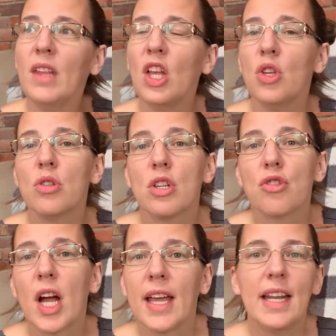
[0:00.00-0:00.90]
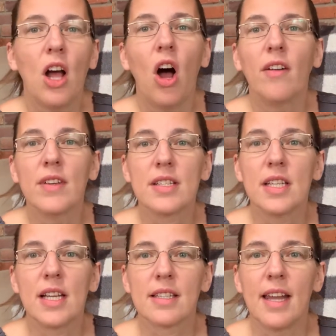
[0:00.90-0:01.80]
you should try. It obviously
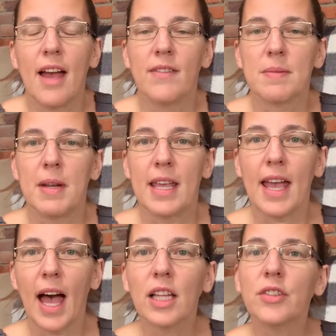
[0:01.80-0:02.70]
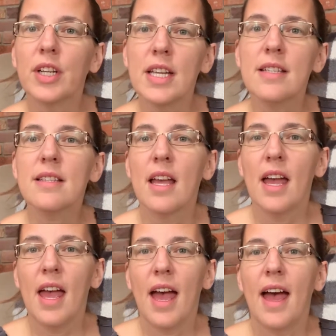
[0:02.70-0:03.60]
doesn't have as many calories
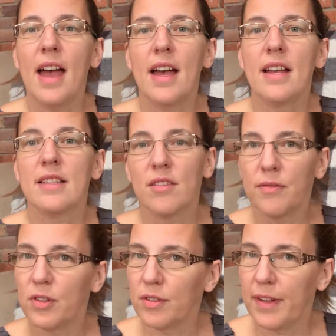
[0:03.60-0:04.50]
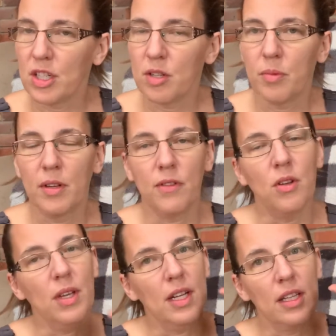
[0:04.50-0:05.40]
as the full vegetable. If
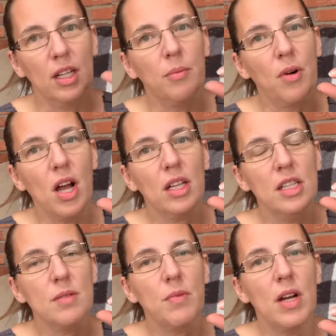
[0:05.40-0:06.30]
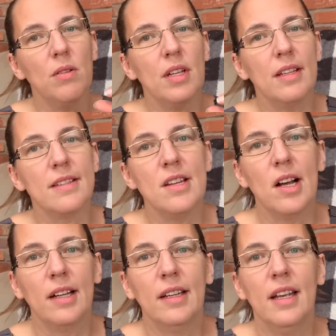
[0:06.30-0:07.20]
you eat a little broccoli sprout, it's
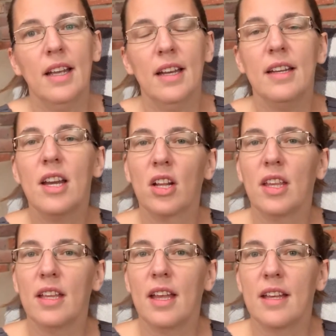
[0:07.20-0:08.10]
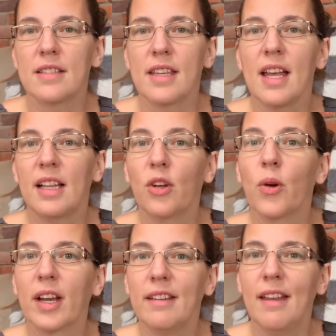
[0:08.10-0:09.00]
not nearly as
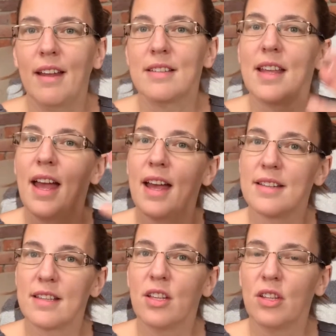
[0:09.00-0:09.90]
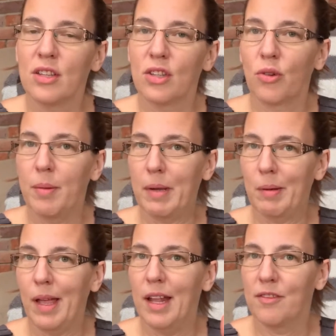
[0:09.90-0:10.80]
caloric dense as the great big
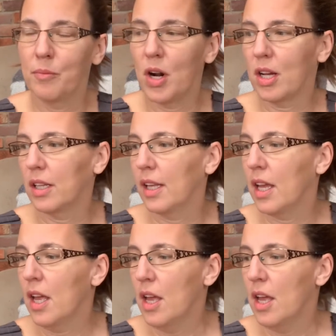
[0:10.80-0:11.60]
head of broccoli.